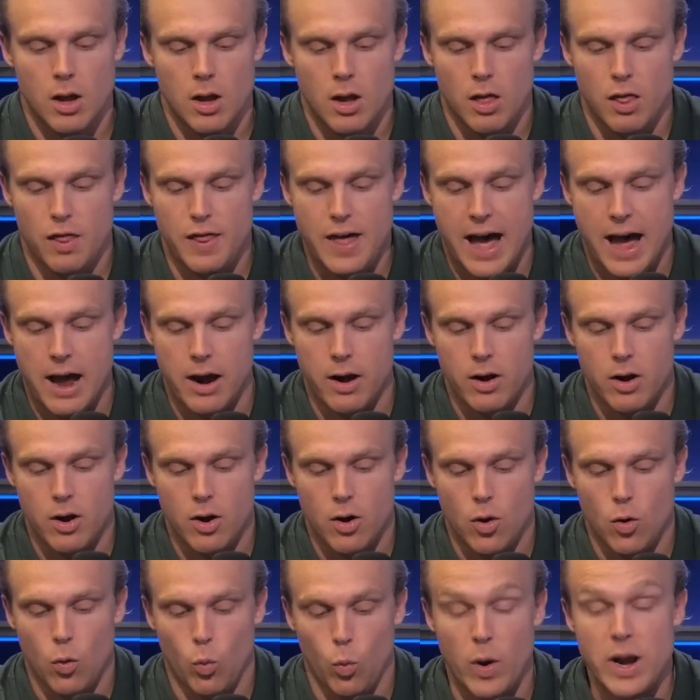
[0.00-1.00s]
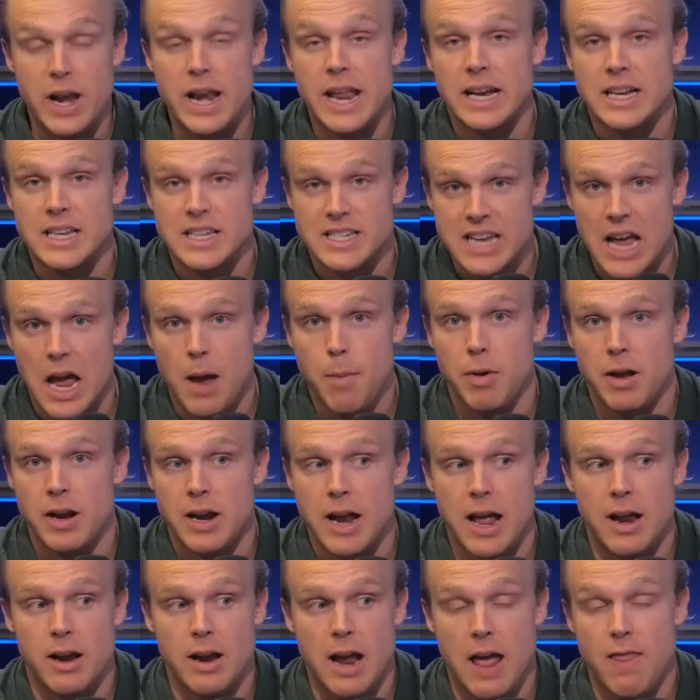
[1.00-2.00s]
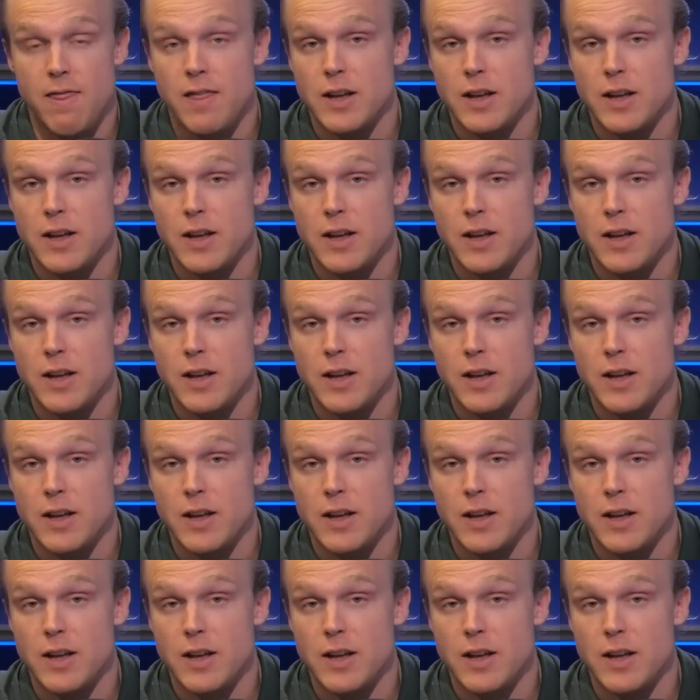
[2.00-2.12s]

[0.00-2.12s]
that when Nick Saban and